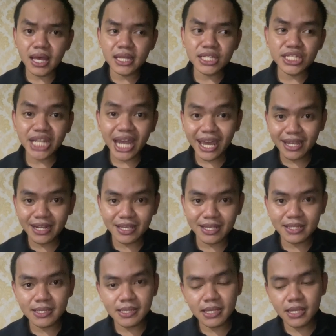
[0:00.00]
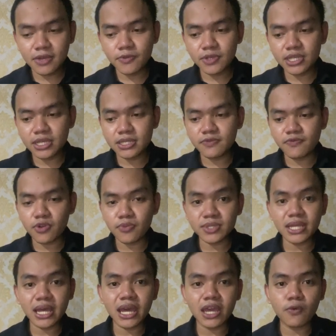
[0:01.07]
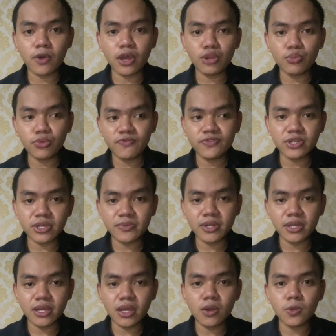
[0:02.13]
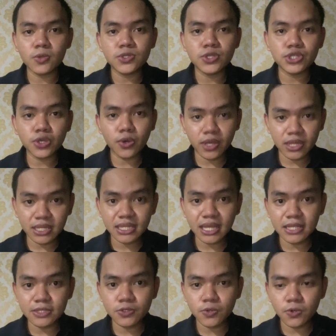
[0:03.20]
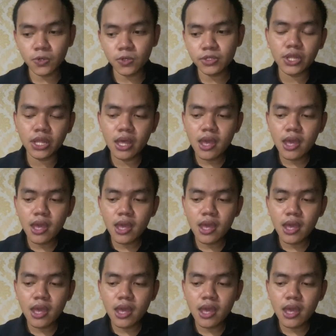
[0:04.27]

Chinese, which is from Taiwan, moved to America and also joined that school.